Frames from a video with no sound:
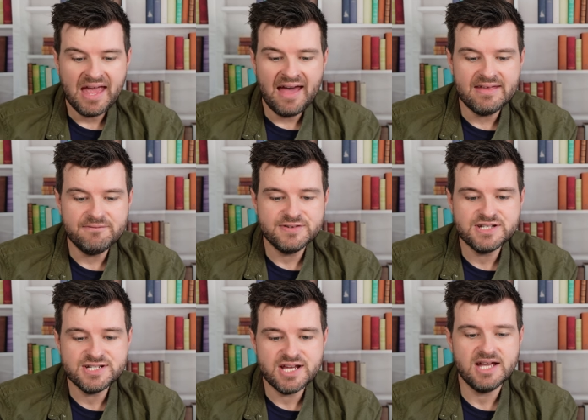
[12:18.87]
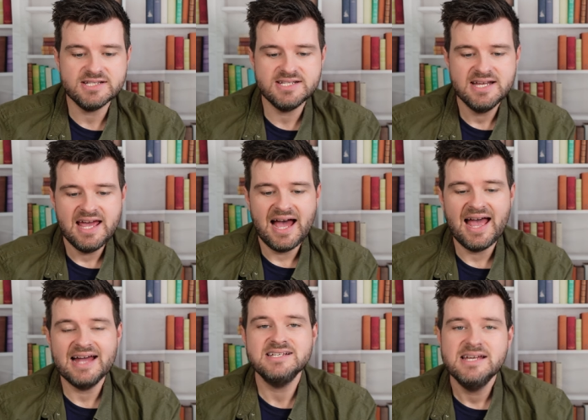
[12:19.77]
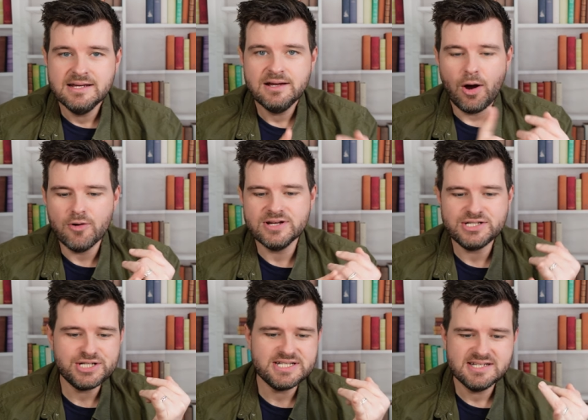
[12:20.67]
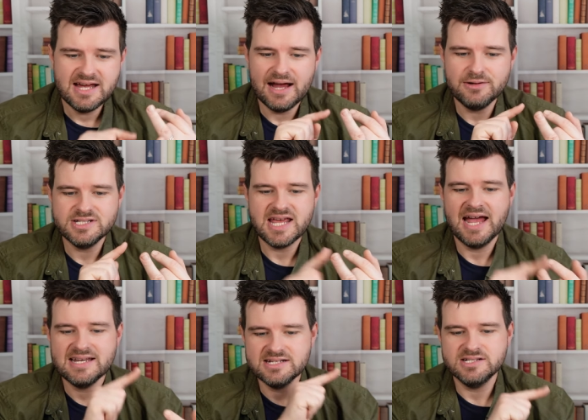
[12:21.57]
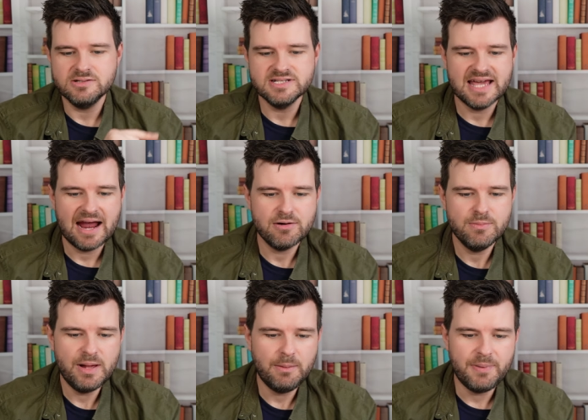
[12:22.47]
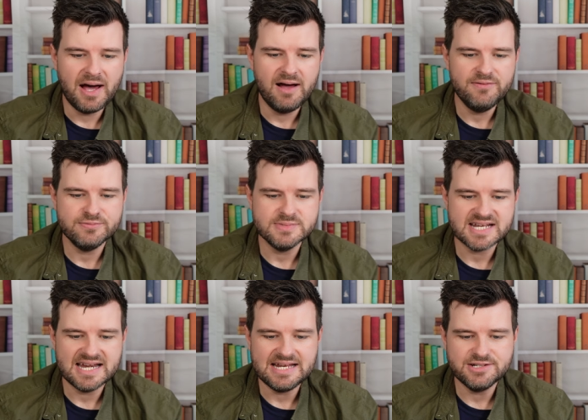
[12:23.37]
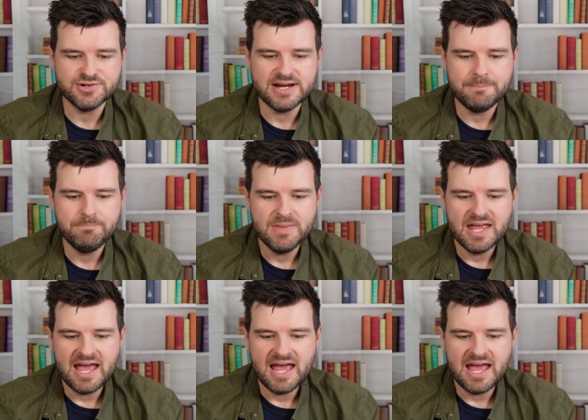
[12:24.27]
And then for dessert, I had oranges. I also had a salted caramel bar from Skinny Dream,